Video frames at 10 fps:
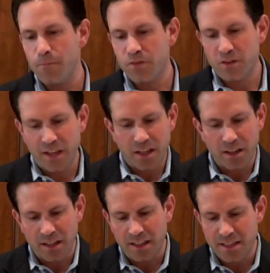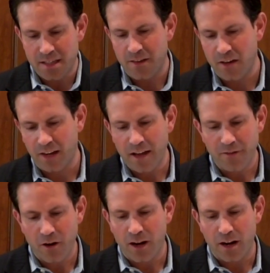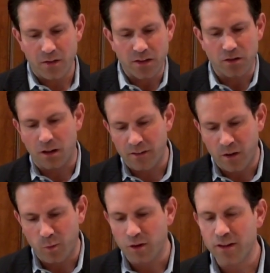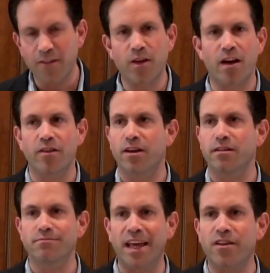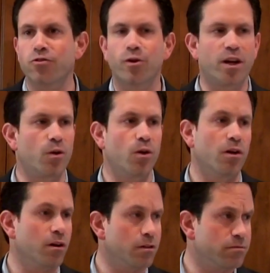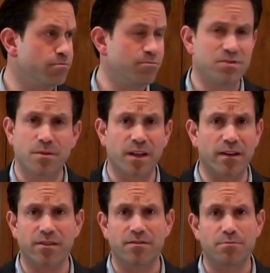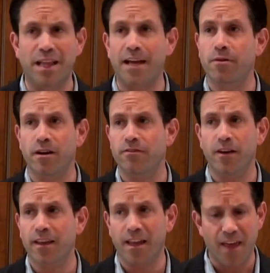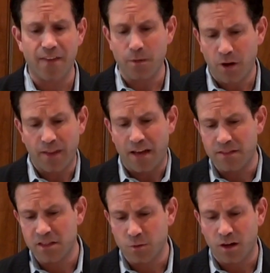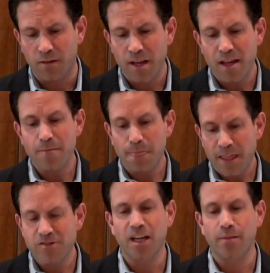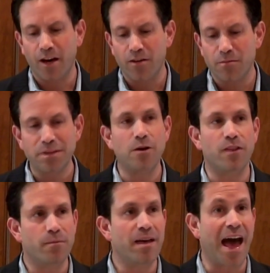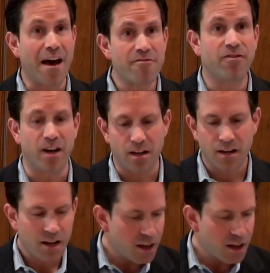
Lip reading: So take a look at these. If you have an iPhone, I know these are all available. If you have an Android or something else, BlackBerry, fun like that, they probably have these as well. Check them out, play with them, have fun.